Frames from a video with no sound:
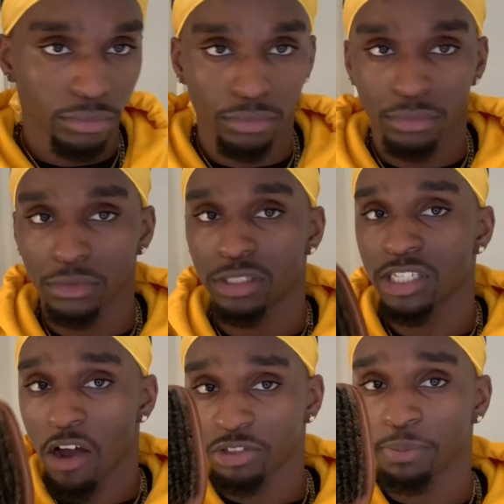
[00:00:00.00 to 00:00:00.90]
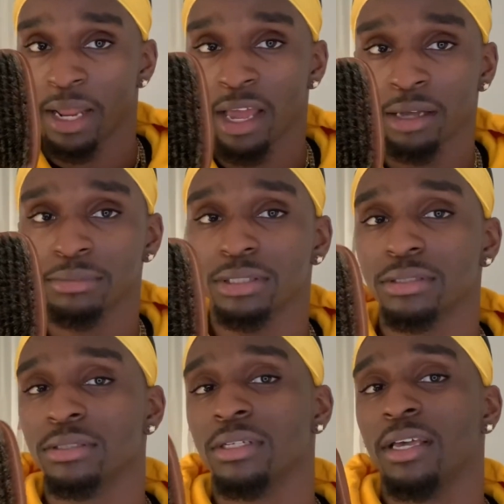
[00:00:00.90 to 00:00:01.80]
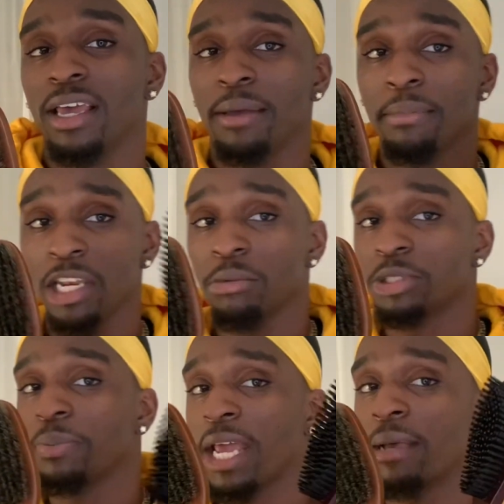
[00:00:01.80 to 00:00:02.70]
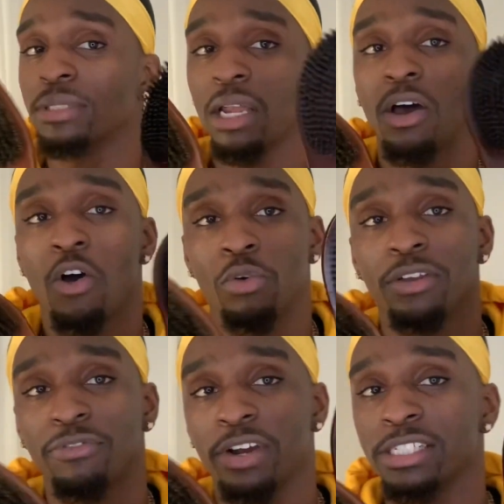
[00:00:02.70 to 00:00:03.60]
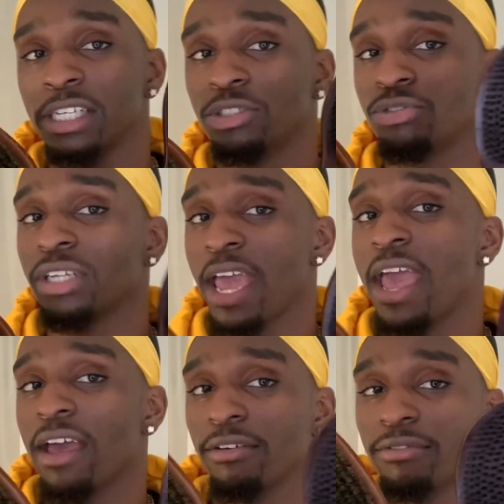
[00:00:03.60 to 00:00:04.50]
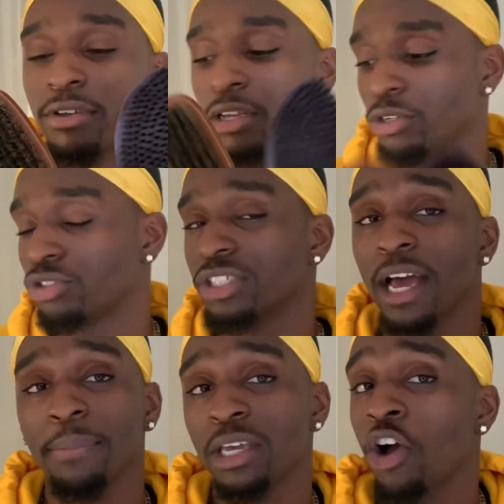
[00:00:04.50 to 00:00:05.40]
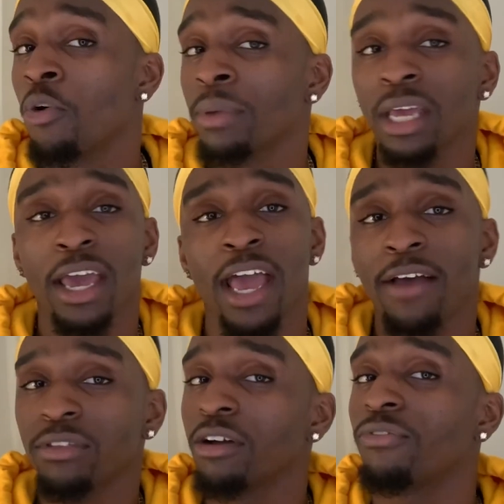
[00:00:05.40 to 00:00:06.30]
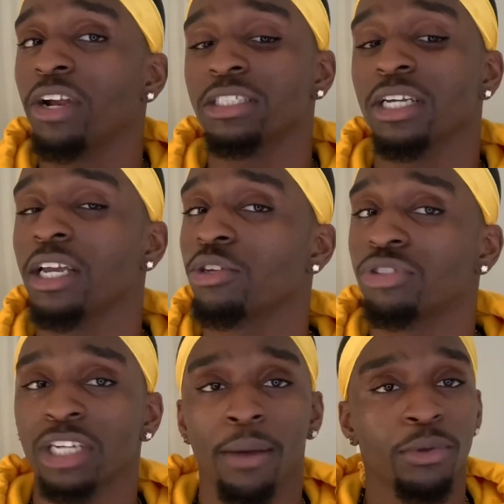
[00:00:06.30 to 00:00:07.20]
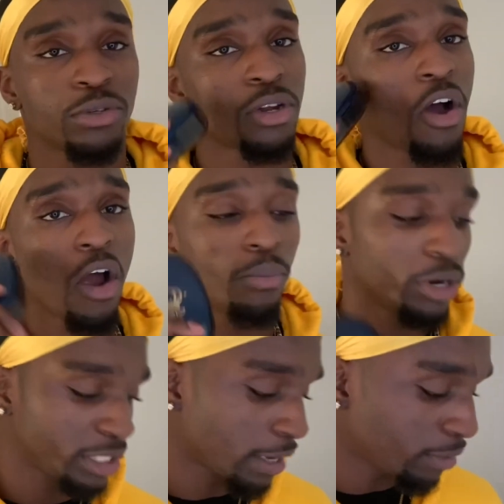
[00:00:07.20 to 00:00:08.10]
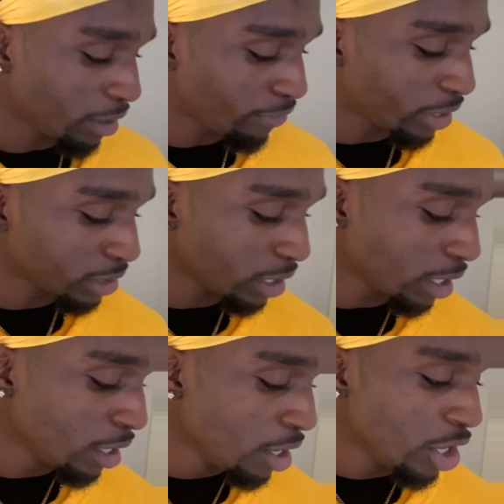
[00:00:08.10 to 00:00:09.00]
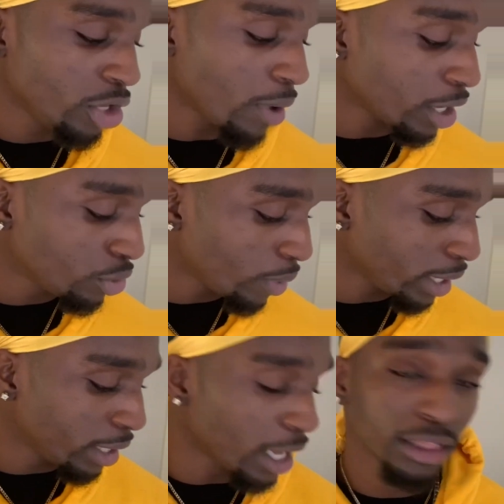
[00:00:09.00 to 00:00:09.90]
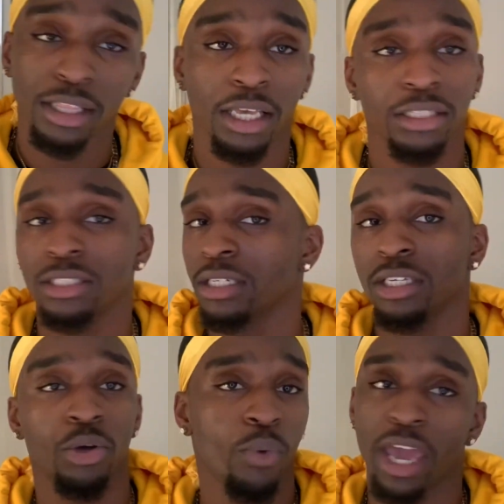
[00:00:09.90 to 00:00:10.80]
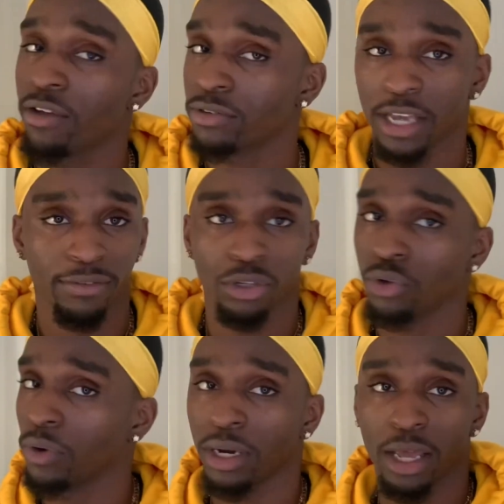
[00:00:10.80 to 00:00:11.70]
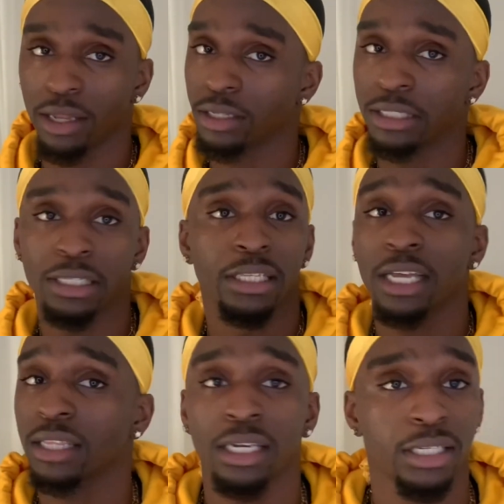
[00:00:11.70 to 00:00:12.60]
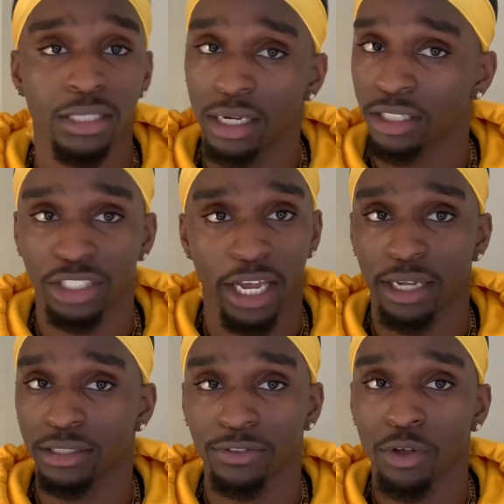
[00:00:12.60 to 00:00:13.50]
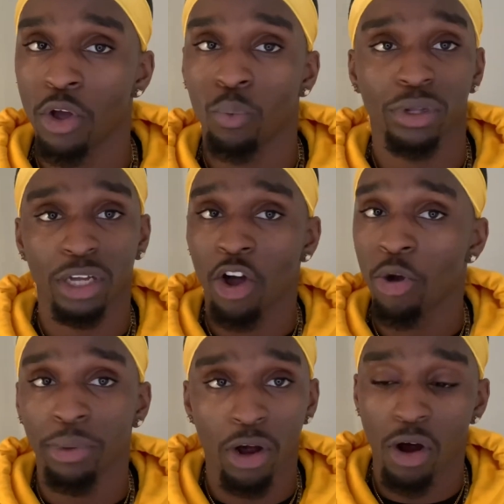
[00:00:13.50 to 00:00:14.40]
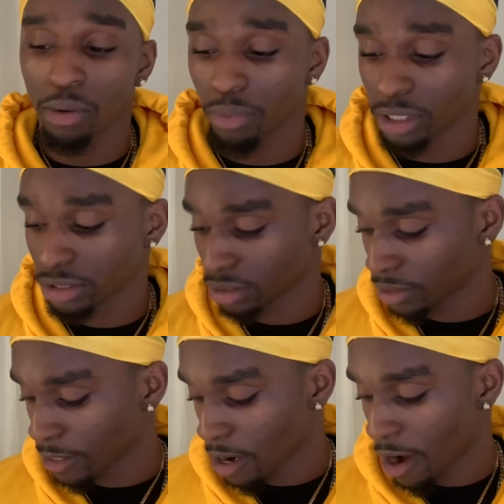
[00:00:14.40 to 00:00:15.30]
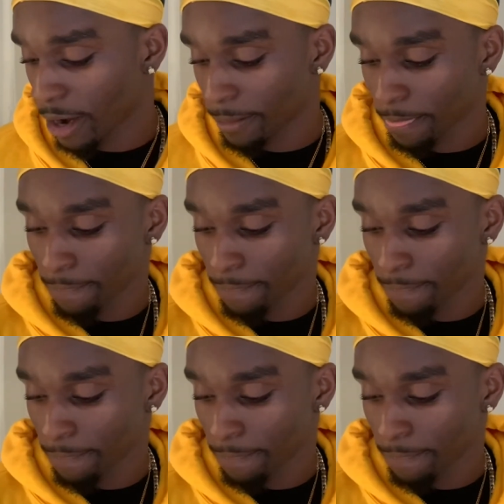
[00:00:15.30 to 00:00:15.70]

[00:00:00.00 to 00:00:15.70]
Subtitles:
soft splams and medium splams are the only friends that you should have. You should not be combing your hair after a fresh cut. You should not be using a hard brush after your fresh cut. You are doing nothing to your waves after doing that. Nothing is gonna change with the comb and the hard brush. Alright?